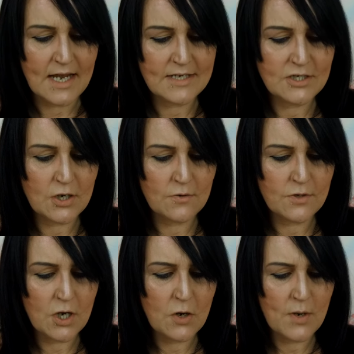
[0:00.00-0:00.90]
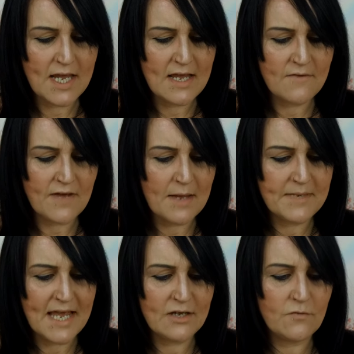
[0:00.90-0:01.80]
I don't know if I'm
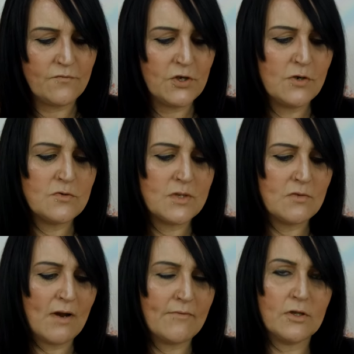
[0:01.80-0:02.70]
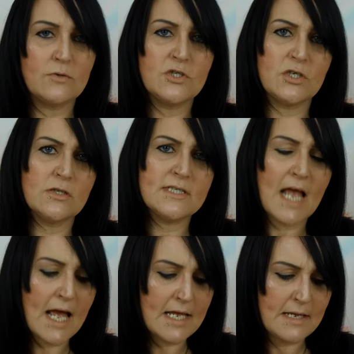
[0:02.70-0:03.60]
getting confused with the Revolution
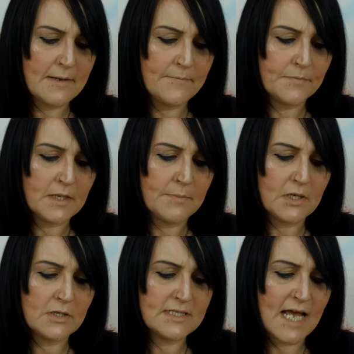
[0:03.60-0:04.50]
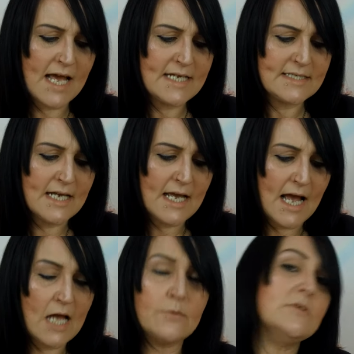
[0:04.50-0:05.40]
site, because guys,
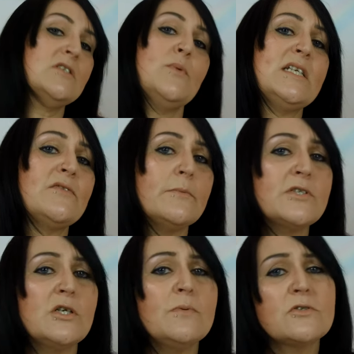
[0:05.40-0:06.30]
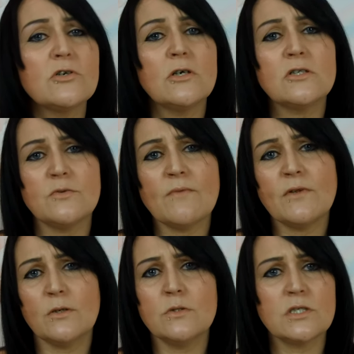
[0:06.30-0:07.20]
I will switch from Superdrug to
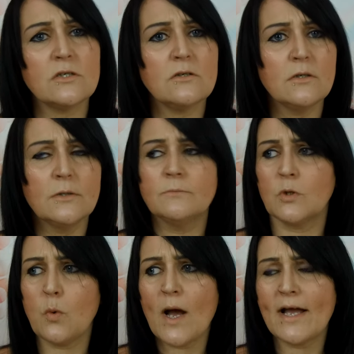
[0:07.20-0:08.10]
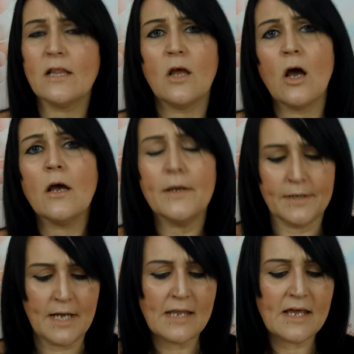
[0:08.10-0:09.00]
Revolution quite a lot,
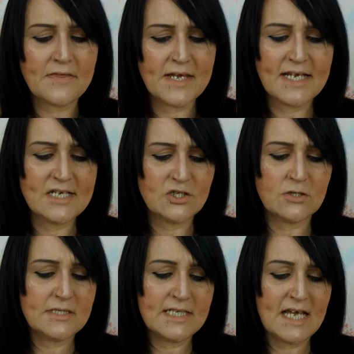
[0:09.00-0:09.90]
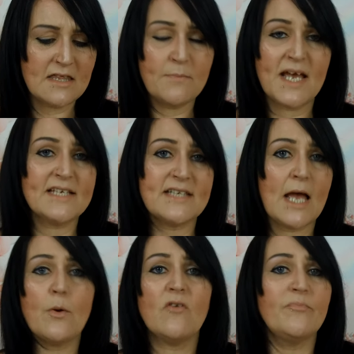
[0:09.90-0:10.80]
and I think it's just to get the best
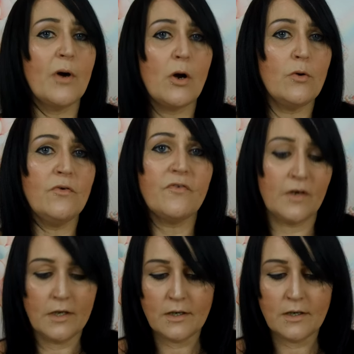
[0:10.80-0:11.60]
out of both.